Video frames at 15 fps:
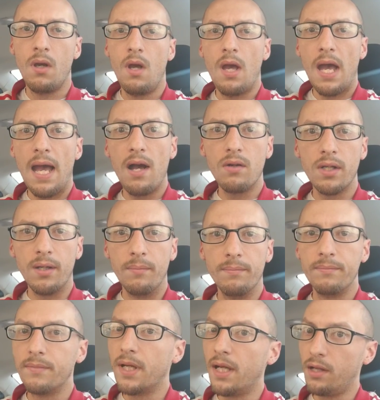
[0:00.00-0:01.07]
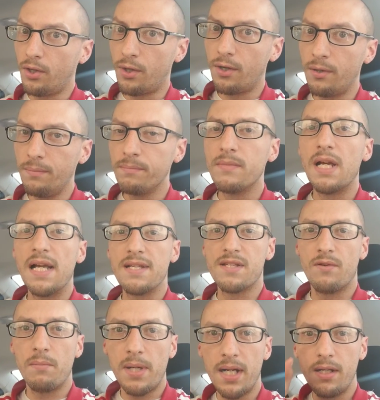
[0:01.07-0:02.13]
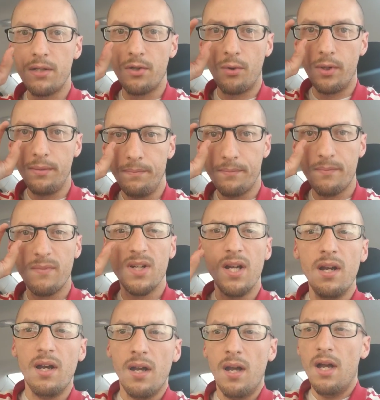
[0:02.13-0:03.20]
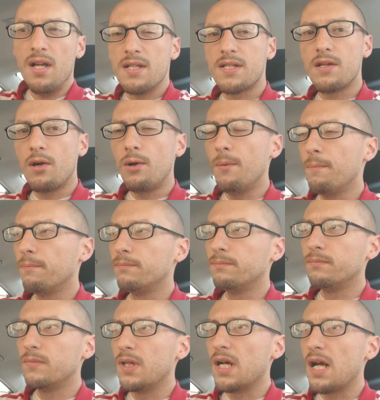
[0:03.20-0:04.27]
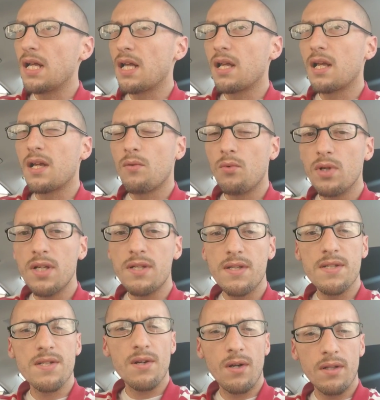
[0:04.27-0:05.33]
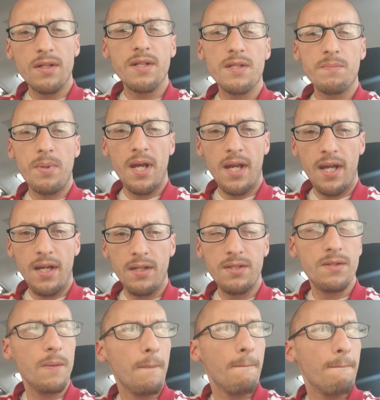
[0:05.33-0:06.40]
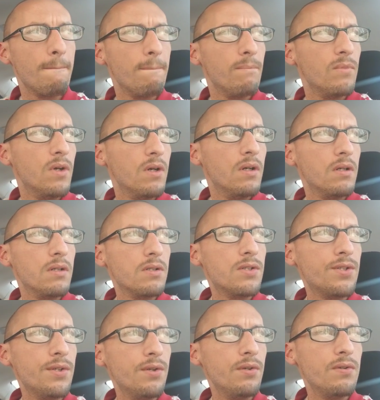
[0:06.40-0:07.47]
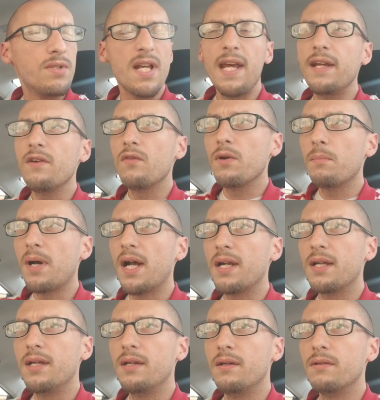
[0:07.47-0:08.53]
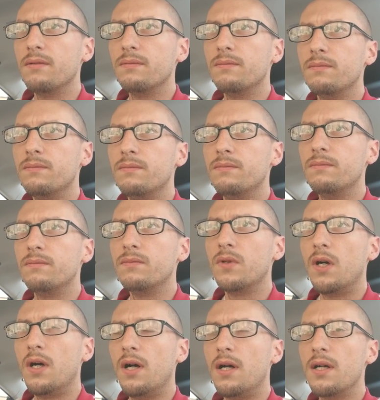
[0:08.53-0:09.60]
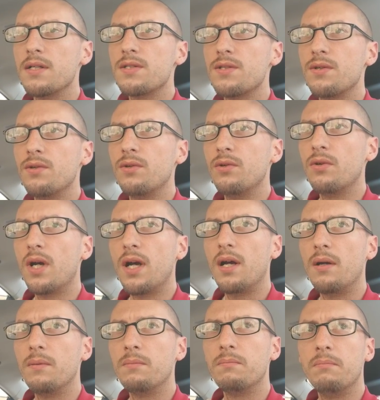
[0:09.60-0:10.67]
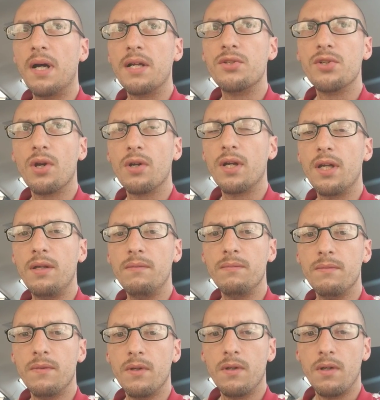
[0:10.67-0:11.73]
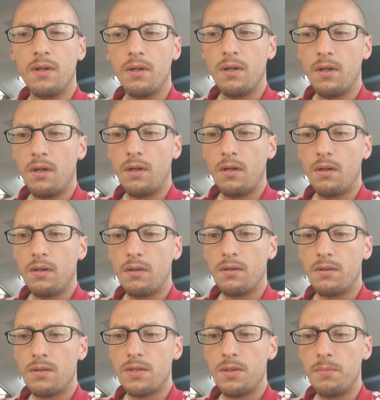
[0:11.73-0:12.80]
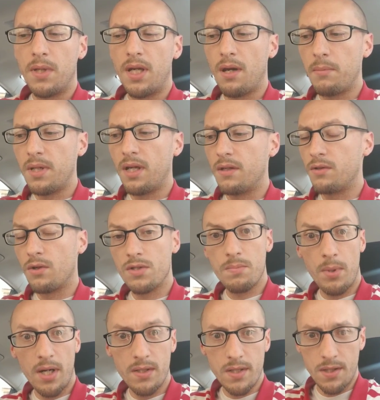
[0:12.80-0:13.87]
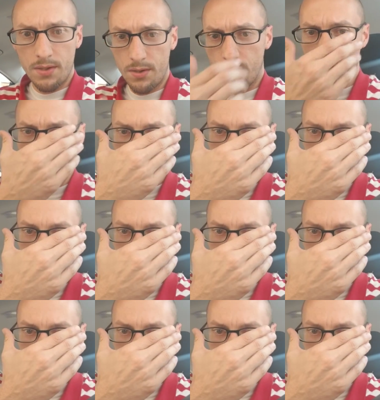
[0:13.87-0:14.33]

Howdy. Hello. How's everybody doing? So, wanted to start this page to take everybody onto uh, my journey to becoming a nurse practitioner.